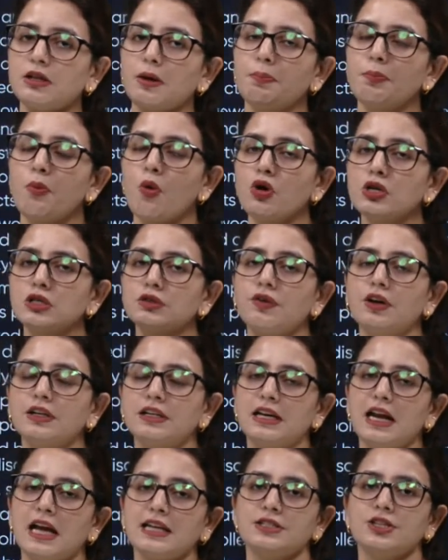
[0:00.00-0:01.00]
The
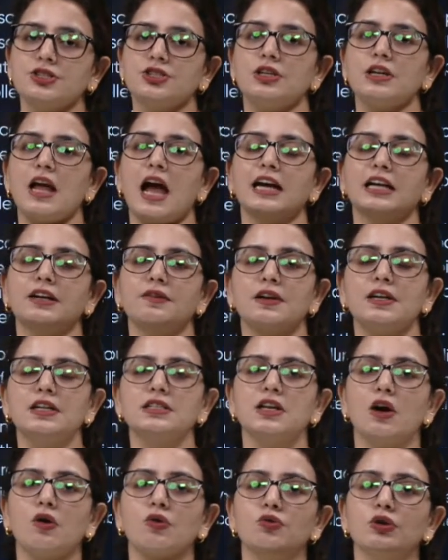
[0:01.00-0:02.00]
post-fertilization
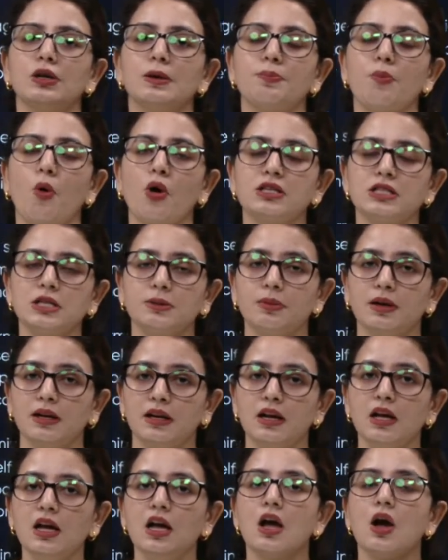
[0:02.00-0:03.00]
activities are only
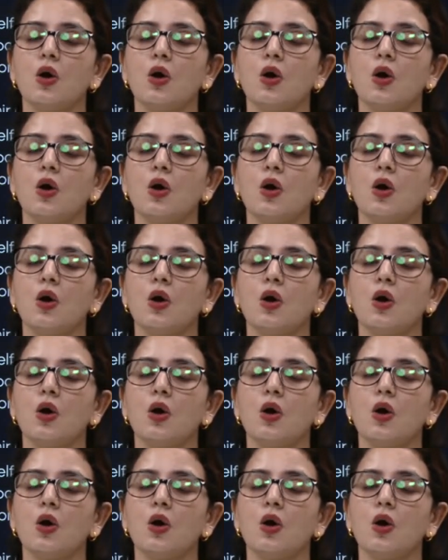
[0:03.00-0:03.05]
possible